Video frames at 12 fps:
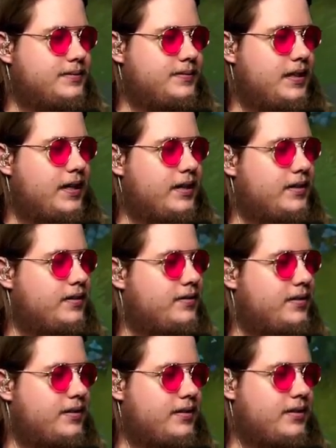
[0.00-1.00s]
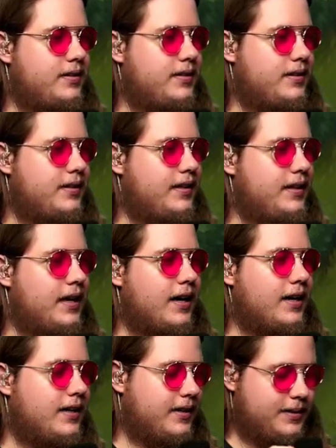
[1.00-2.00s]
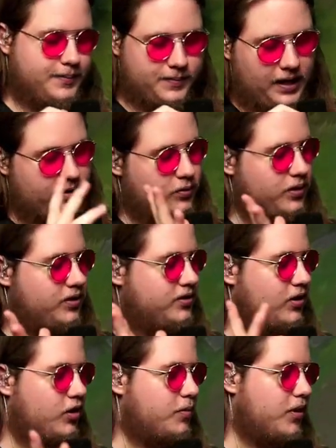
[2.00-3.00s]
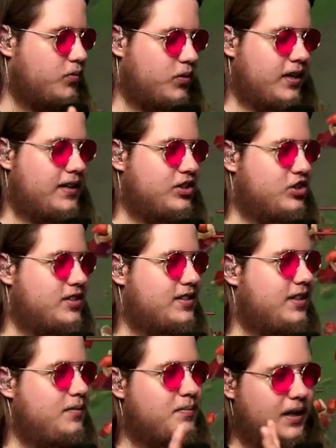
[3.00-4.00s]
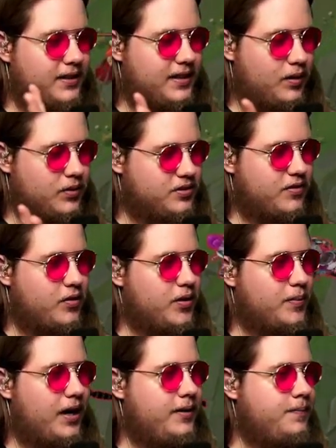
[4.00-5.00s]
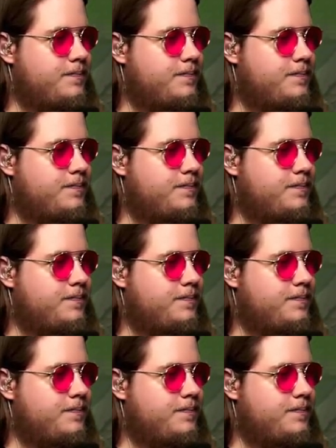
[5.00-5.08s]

I don't want to talk about what I just did, but that was very bad.